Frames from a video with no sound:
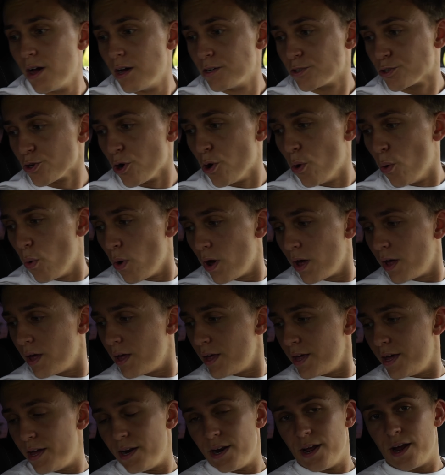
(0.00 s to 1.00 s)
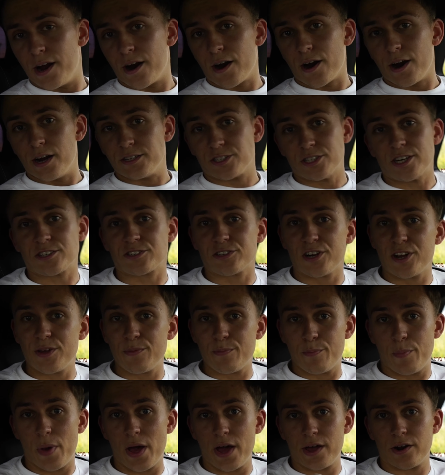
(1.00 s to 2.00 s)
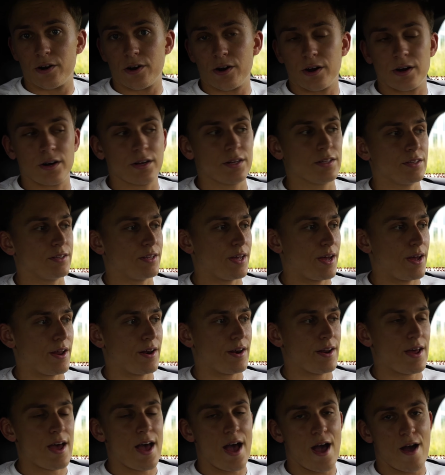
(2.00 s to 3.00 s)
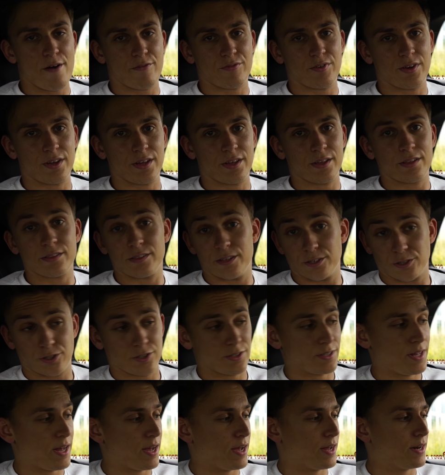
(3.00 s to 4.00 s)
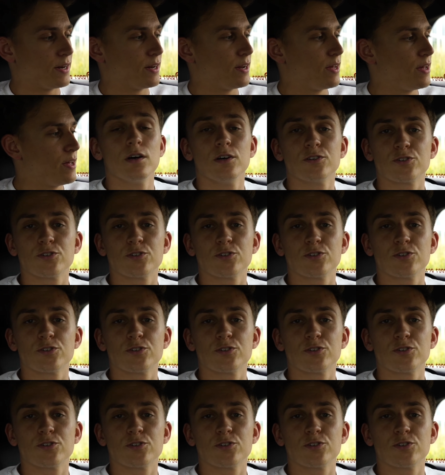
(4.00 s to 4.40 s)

So in here it's actually better than having the sedan.